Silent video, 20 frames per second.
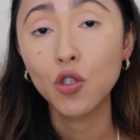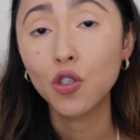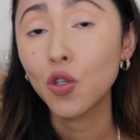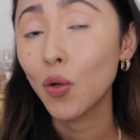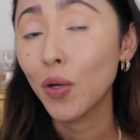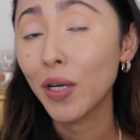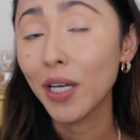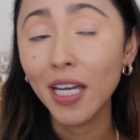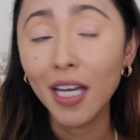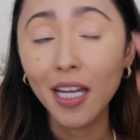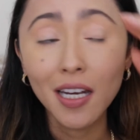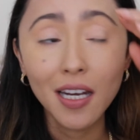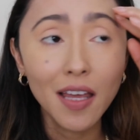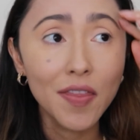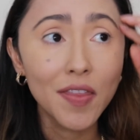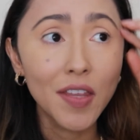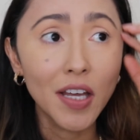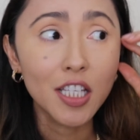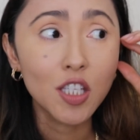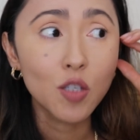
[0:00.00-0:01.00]
So again,
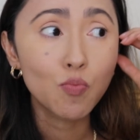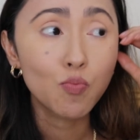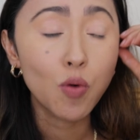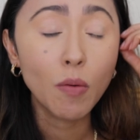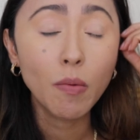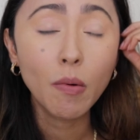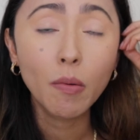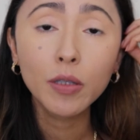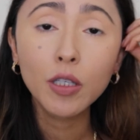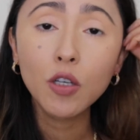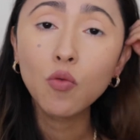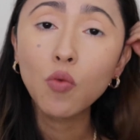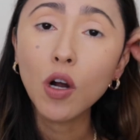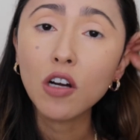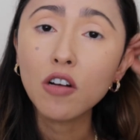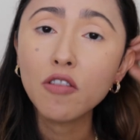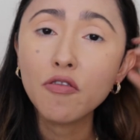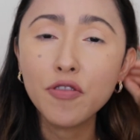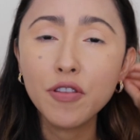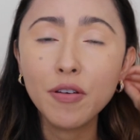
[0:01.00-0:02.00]
that's probably
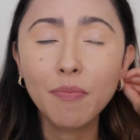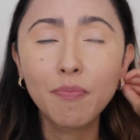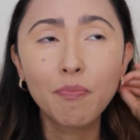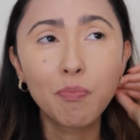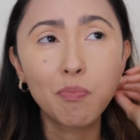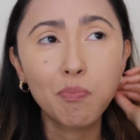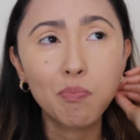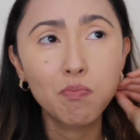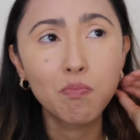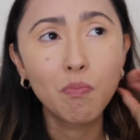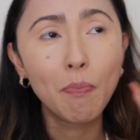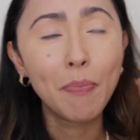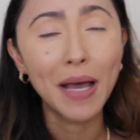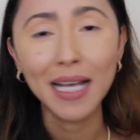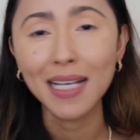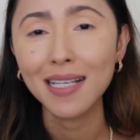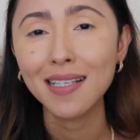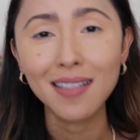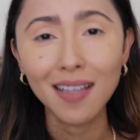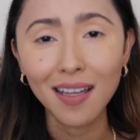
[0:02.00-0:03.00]
one of the
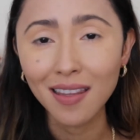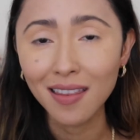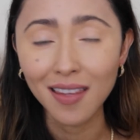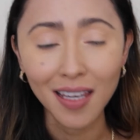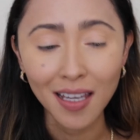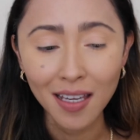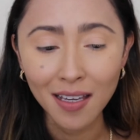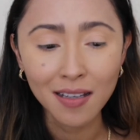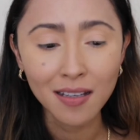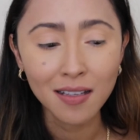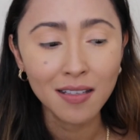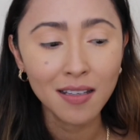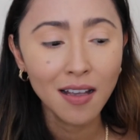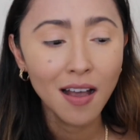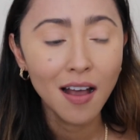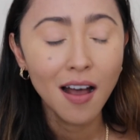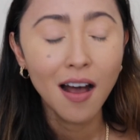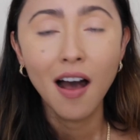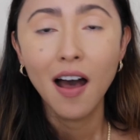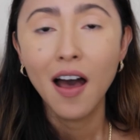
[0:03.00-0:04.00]
best things
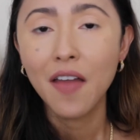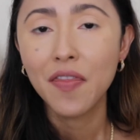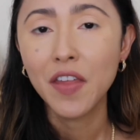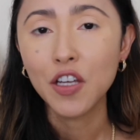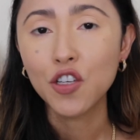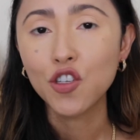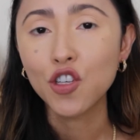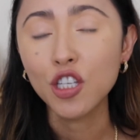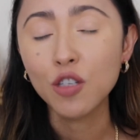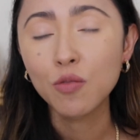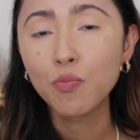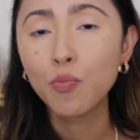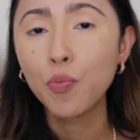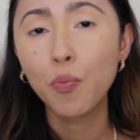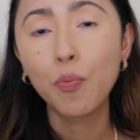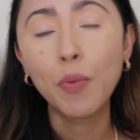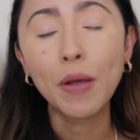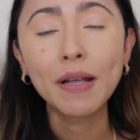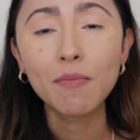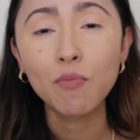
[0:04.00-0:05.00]
that she's
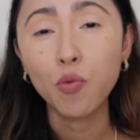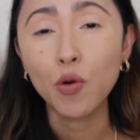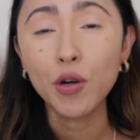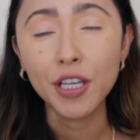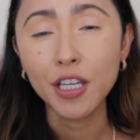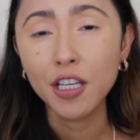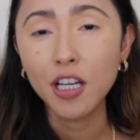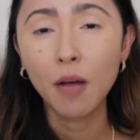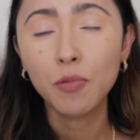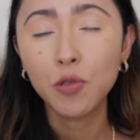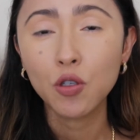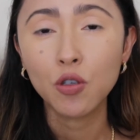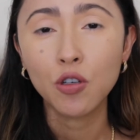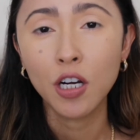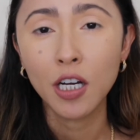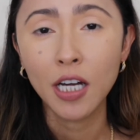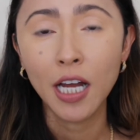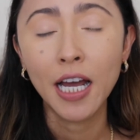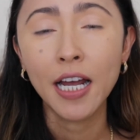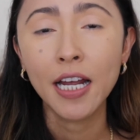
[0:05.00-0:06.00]
been bringing up to
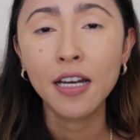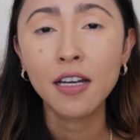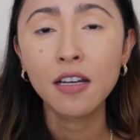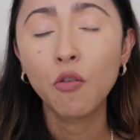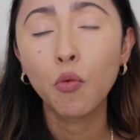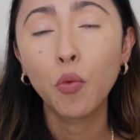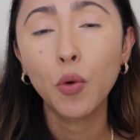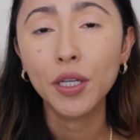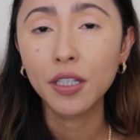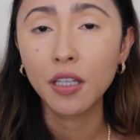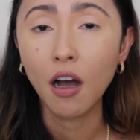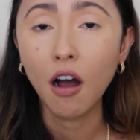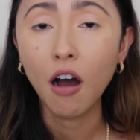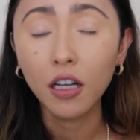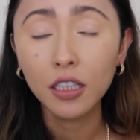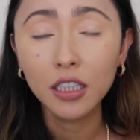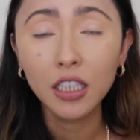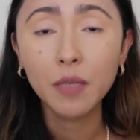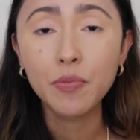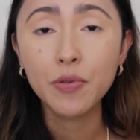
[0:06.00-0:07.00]
her line, with the
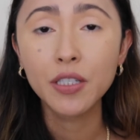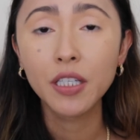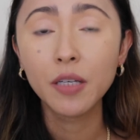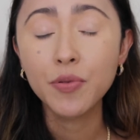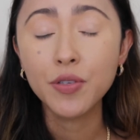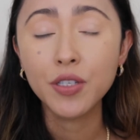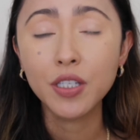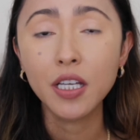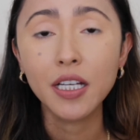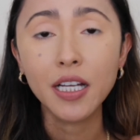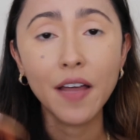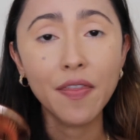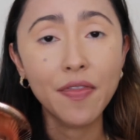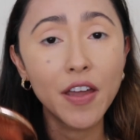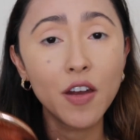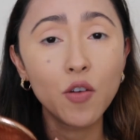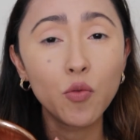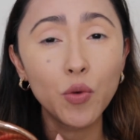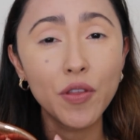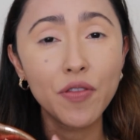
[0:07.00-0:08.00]
Hot Lips lipstick and
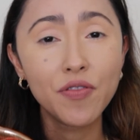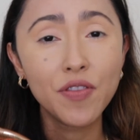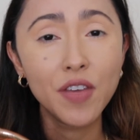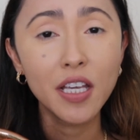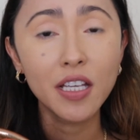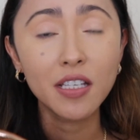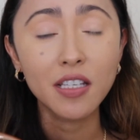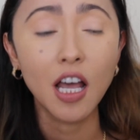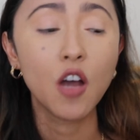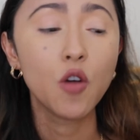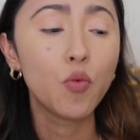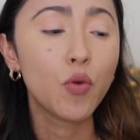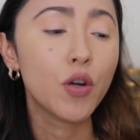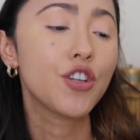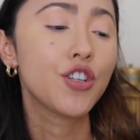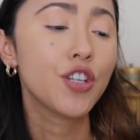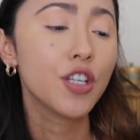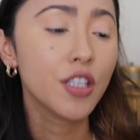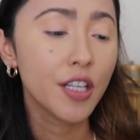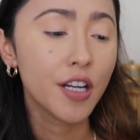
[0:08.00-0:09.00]
then with this. I wish
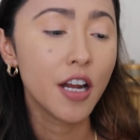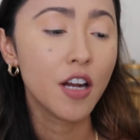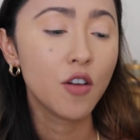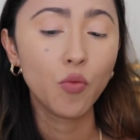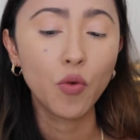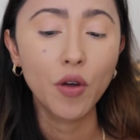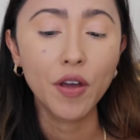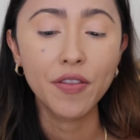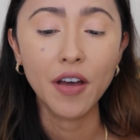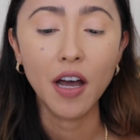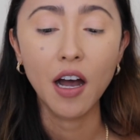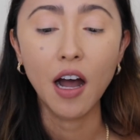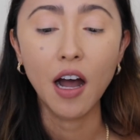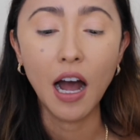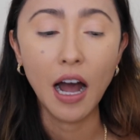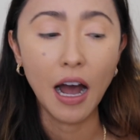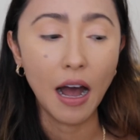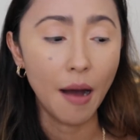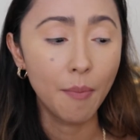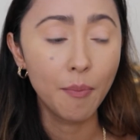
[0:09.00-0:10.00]
she did it with
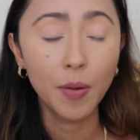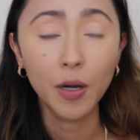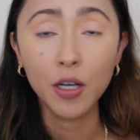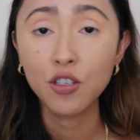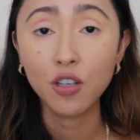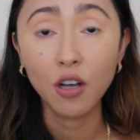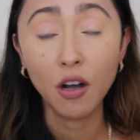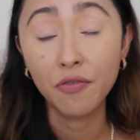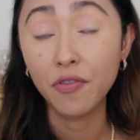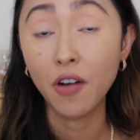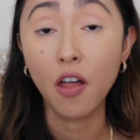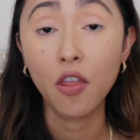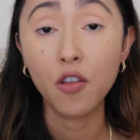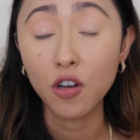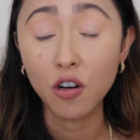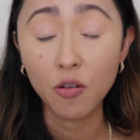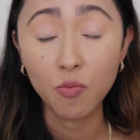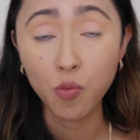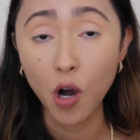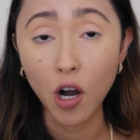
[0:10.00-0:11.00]
a bunch of other
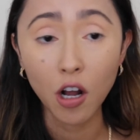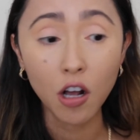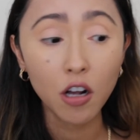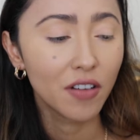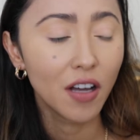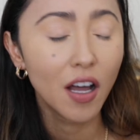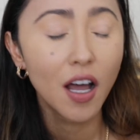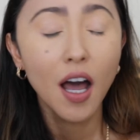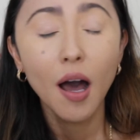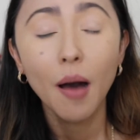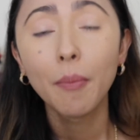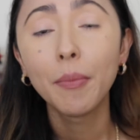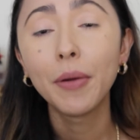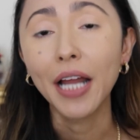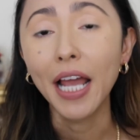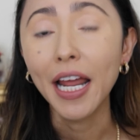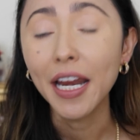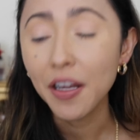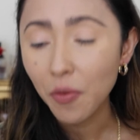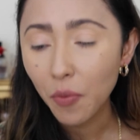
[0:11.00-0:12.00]
her products. But
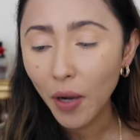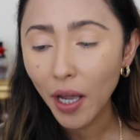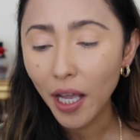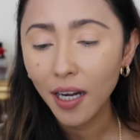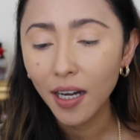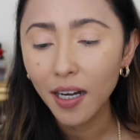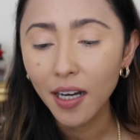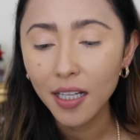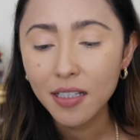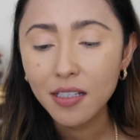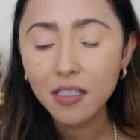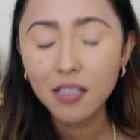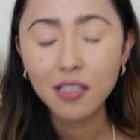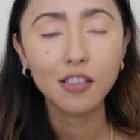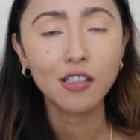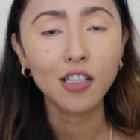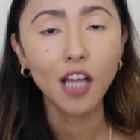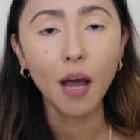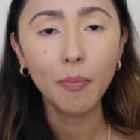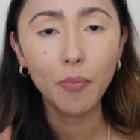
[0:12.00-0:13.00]
anyway, let's
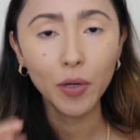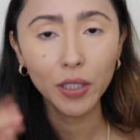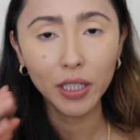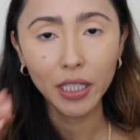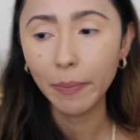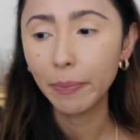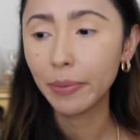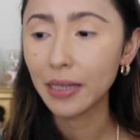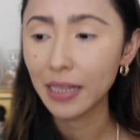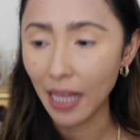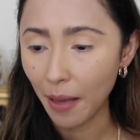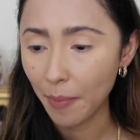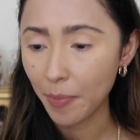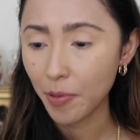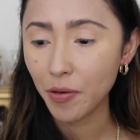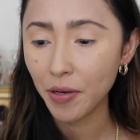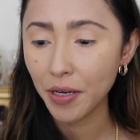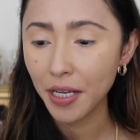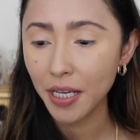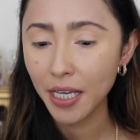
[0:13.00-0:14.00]
stop with the
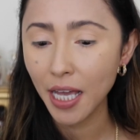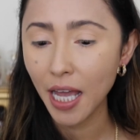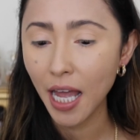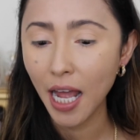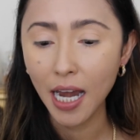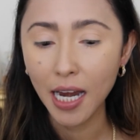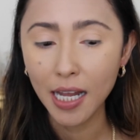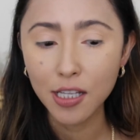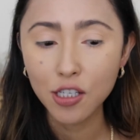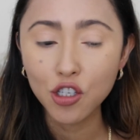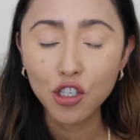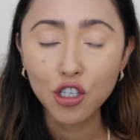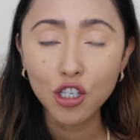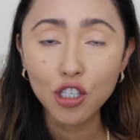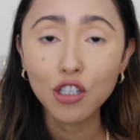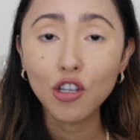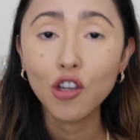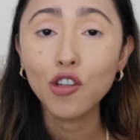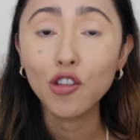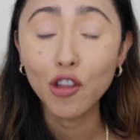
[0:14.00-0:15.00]
blabbering and let's
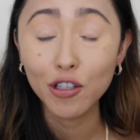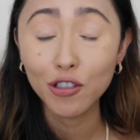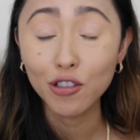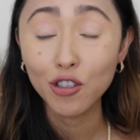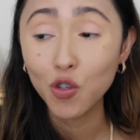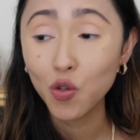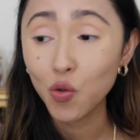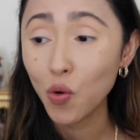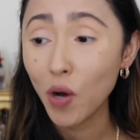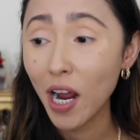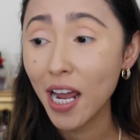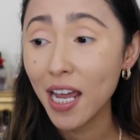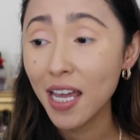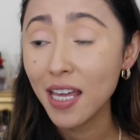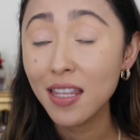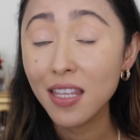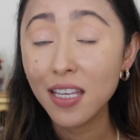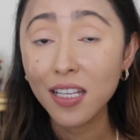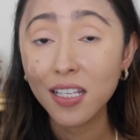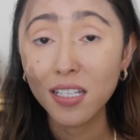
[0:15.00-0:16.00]
just try
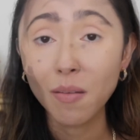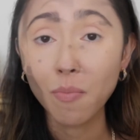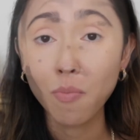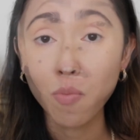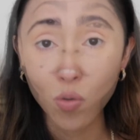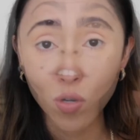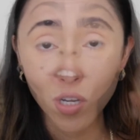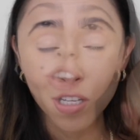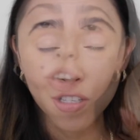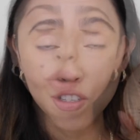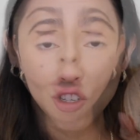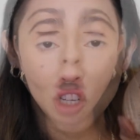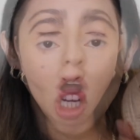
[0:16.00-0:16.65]
this bronzer.